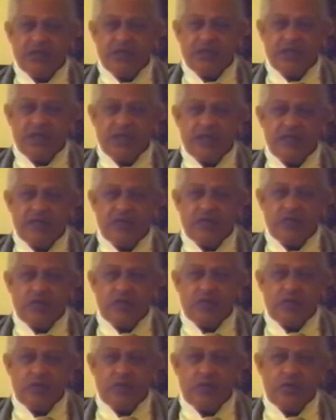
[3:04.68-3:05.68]
life there are
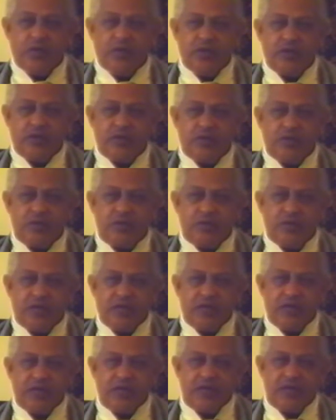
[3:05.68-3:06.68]
always
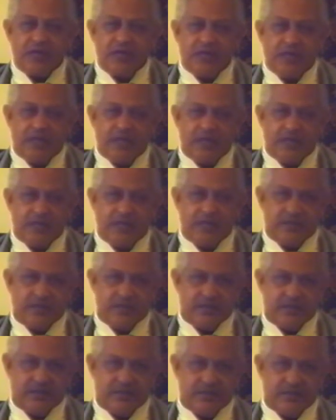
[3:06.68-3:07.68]
polarities.
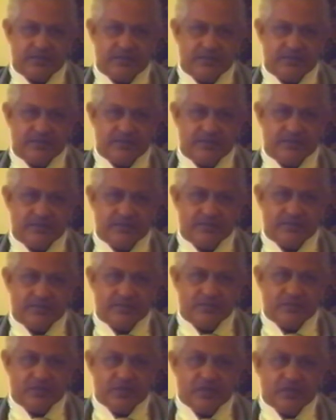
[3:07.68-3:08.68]

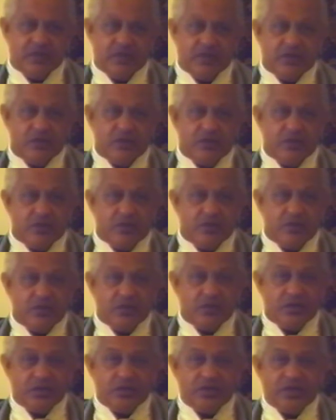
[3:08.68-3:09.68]
The more you
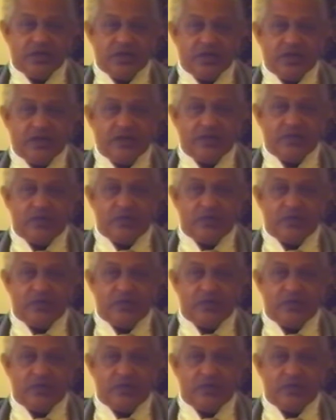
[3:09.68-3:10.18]
try and